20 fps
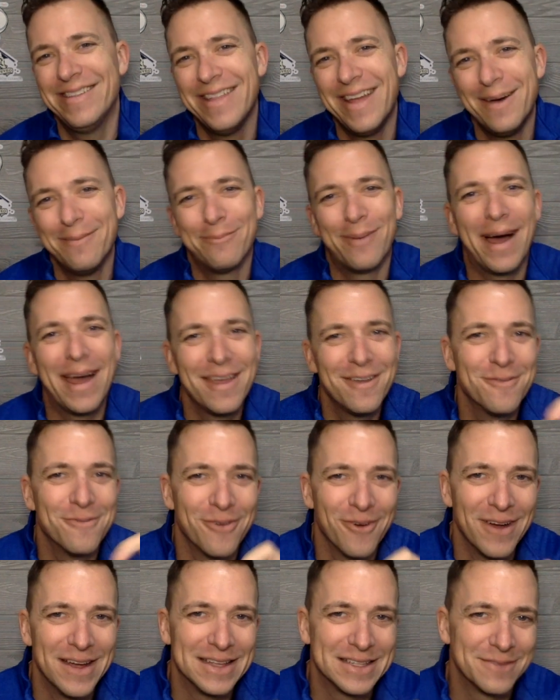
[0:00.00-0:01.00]
in that Bayou
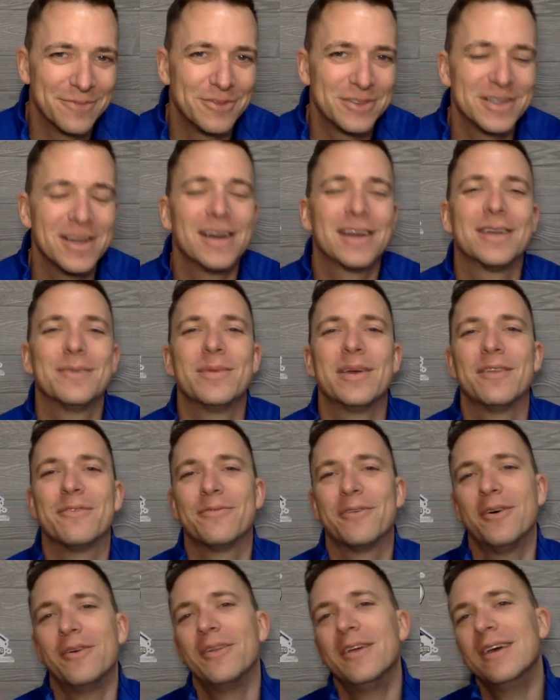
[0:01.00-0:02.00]
voice, if you're talking to me on the
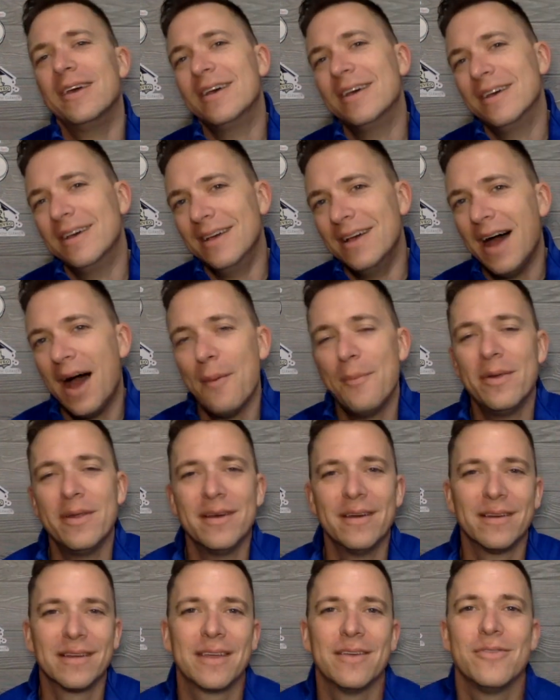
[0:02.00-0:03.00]
phone, I'm
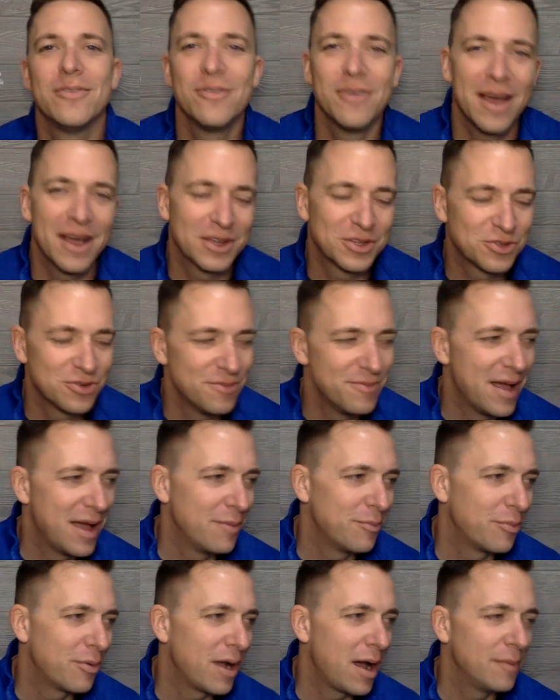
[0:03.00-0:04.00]
gonna give you extra
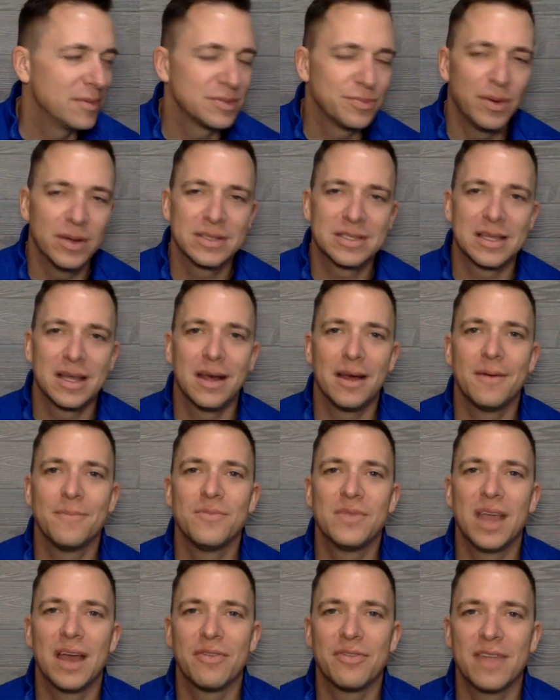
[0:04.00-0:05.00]
mad props. But uh,
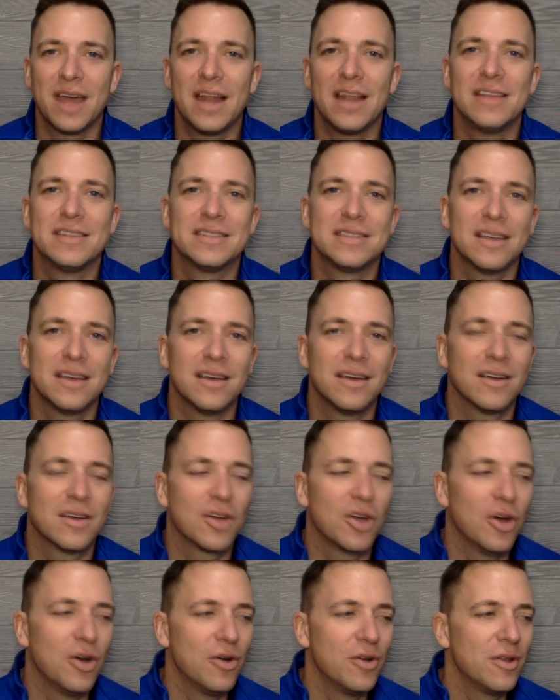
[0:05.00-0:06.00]
yeah, that is the
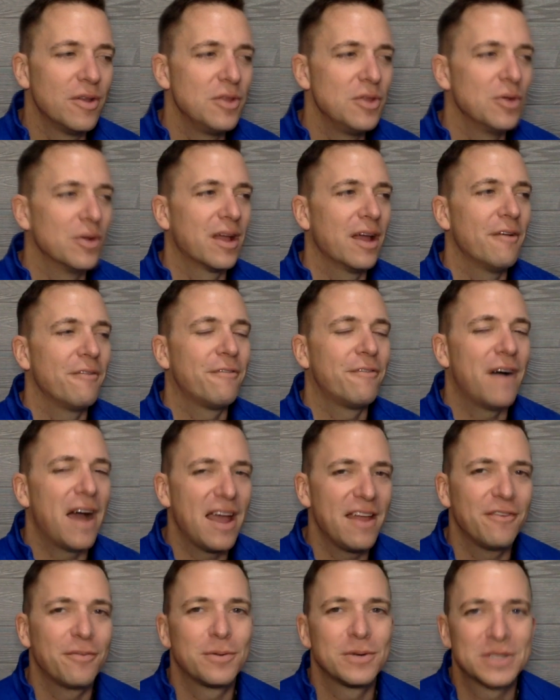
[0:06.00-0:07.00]
code. You'll get
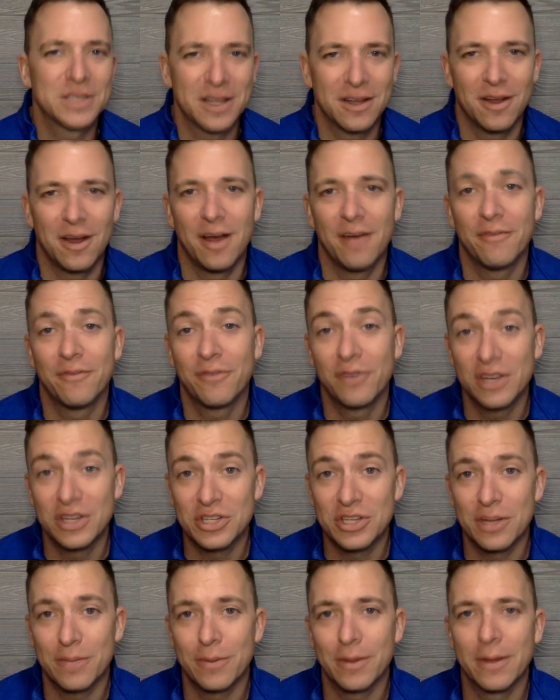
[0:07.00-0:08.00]
five percent off, free
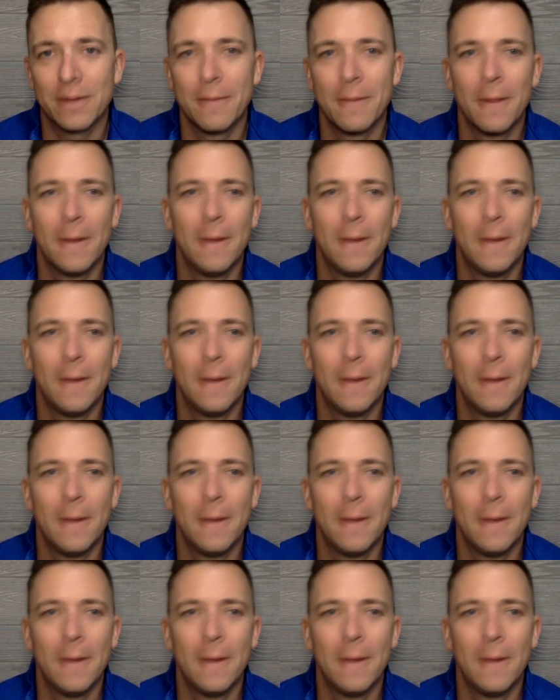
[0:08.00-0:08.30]
shipping,